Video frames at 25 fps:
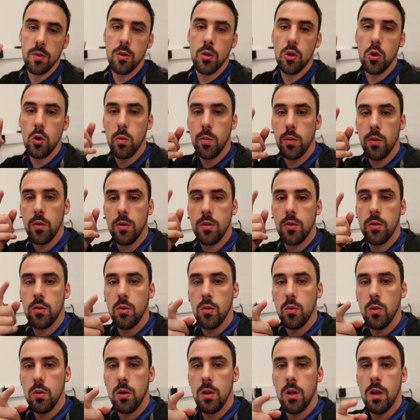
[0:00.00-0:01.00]
the Tubers
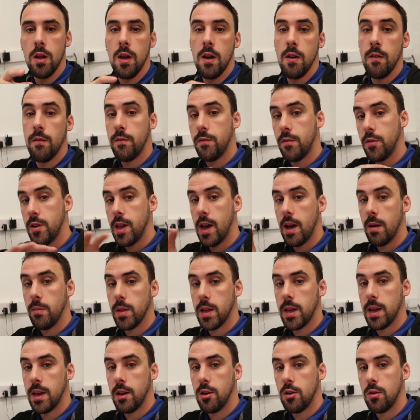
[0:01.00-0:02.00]
tool, free
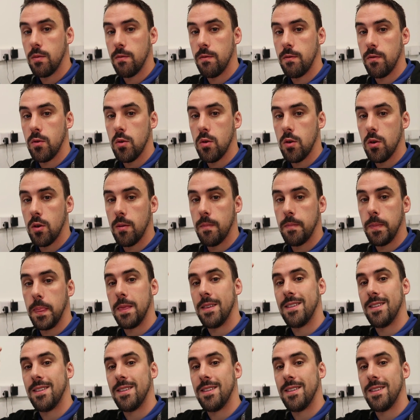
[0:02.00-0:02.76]
application for.